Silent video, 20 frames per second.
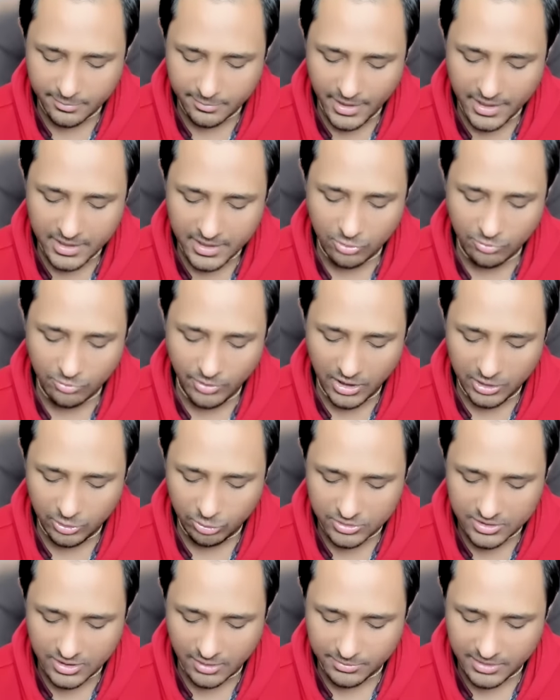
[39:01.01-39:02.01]
back you
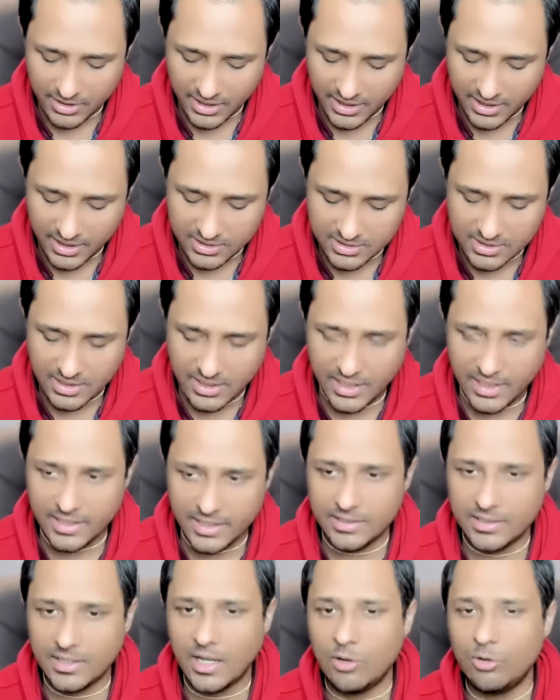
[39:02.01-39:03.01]
valued something else
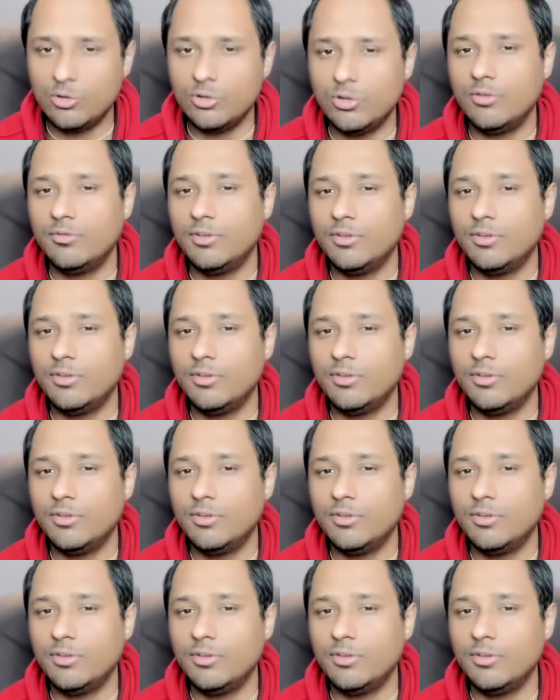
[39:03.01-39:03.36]
and now you're